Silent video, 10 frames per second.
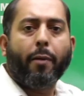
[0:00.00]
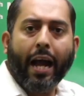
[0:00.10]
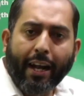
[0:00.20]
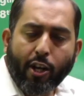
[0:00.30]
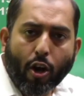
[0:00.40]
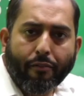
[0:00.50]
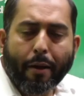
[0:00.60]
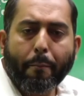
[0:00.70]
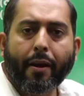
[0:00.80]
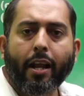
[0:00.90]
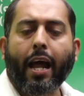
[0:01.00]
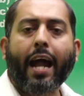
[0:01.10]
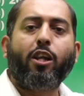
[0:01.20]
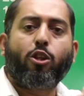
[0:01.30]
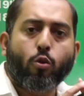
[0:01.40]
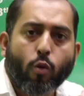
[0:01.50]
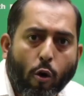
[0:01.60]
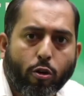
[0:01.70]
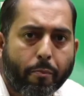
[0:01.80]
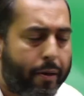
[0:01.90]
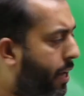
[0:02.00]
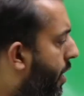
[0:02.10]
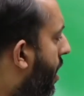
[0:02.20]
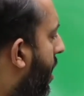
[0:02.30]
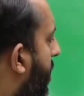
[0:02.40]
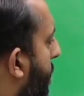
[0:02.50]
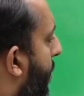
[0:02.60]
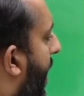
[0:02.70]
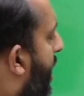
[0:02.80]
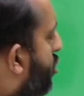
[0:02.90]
end of April and throughout May, the price